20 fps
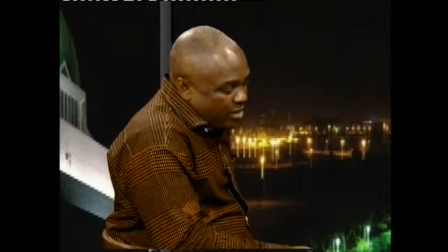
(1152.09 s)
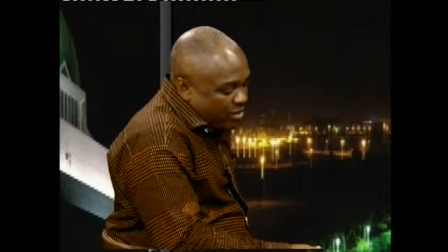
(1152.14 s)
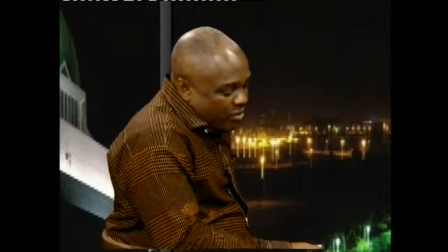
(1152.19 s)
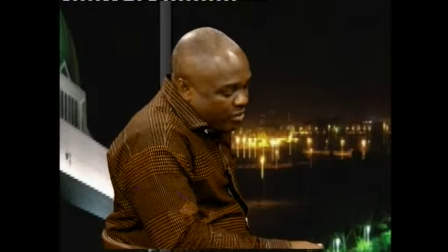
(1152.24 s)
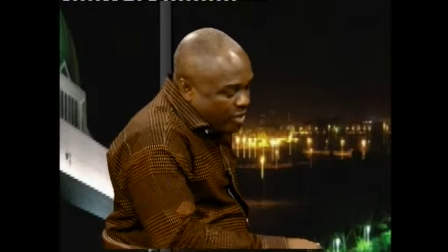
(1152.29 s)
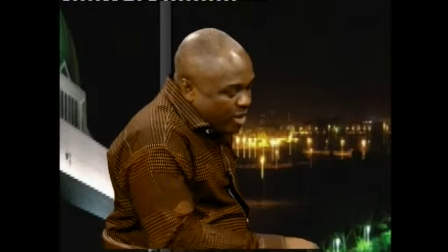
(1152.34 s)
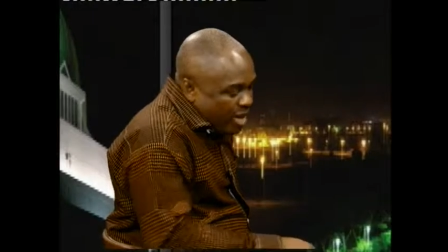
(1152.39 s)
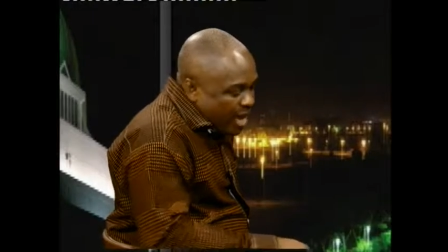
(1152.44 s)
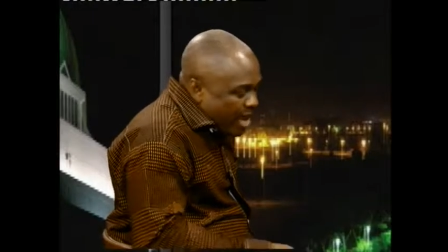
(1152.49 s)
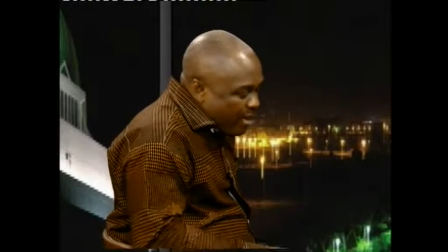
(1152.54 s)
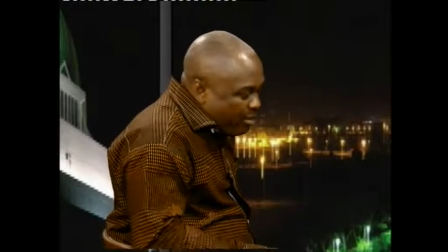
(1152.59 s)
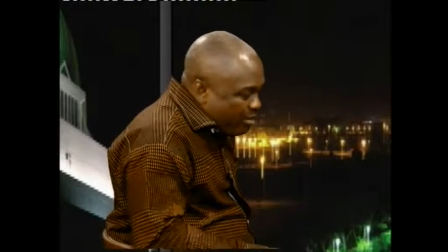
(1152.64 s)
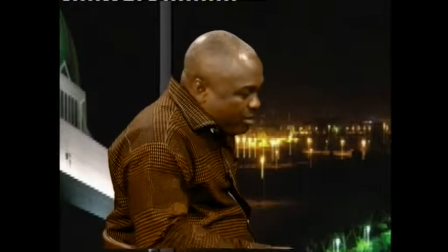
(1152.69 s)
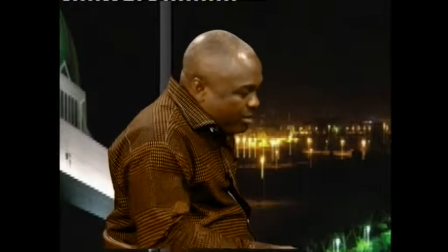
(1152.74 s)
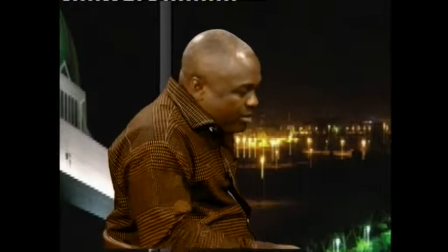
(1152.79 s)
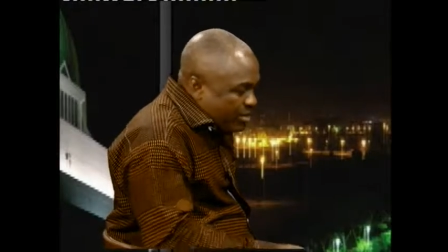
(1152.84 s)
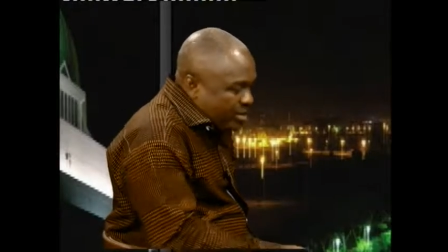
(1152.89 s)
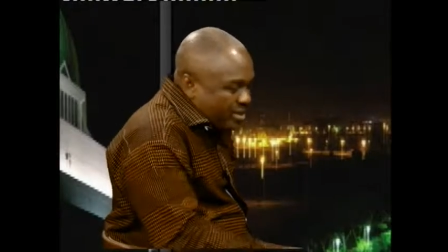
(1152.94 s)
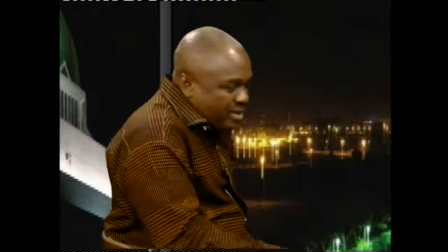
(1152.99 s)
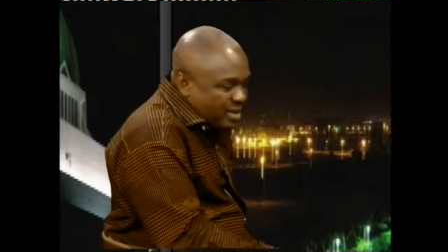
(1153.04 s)
what
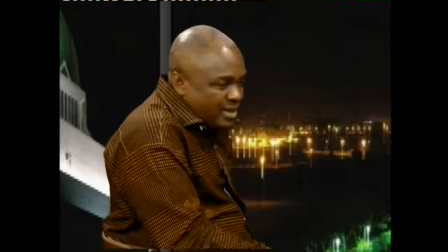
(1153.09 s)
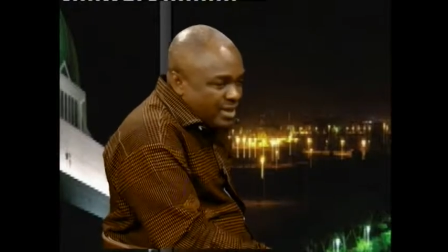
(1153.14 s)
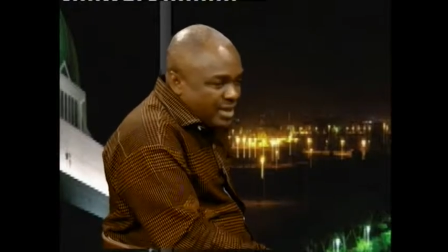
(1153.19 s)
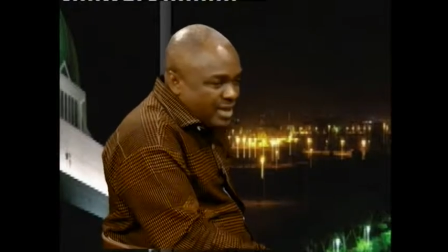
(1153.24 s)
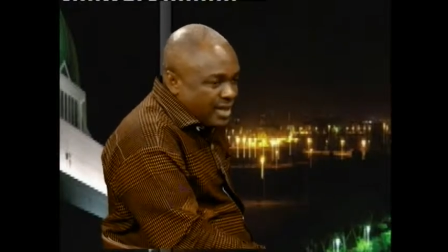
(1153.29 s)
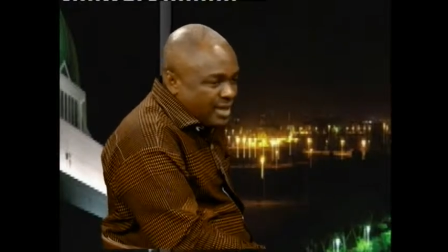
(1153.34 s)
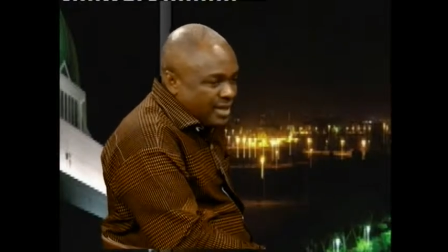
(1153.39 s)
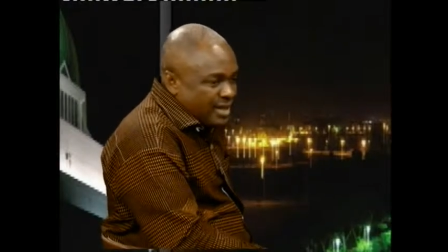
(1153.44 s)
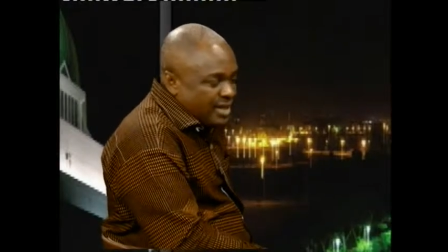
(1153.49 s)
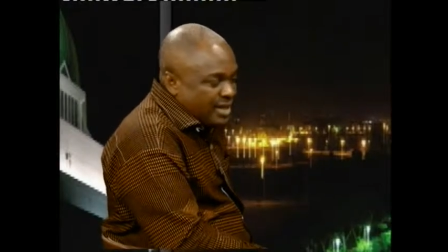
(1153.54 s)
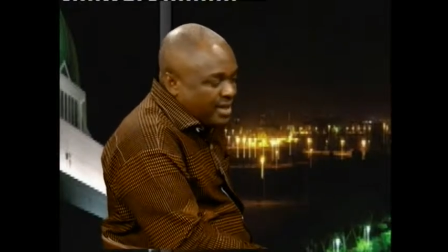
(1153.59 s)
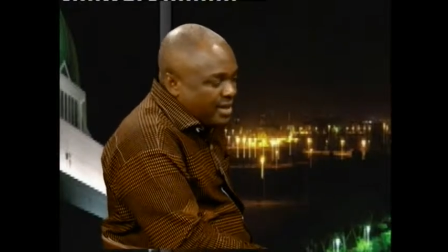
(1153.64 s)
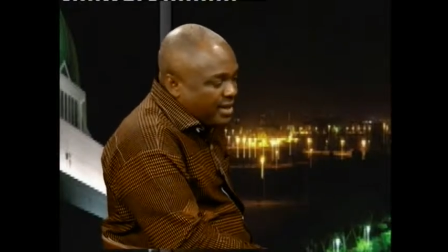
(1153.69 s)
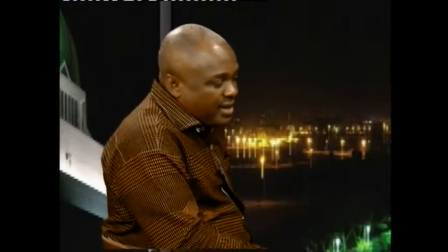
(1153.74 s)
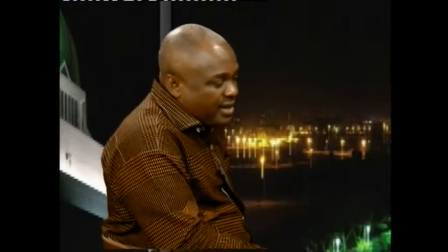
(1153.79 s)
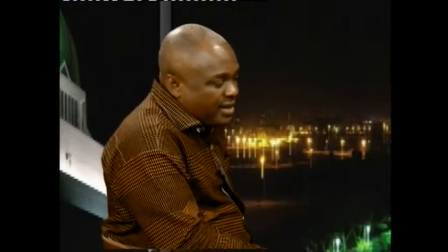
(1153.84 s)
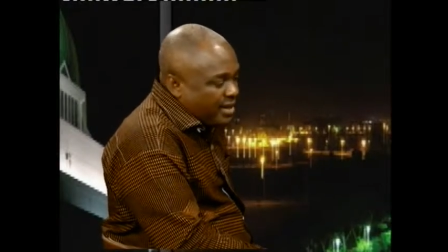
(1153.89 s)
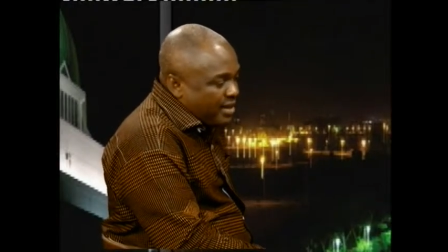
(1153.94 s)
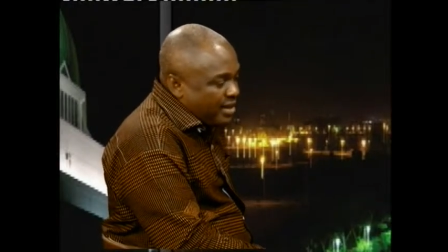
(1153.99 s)
happens is that uh,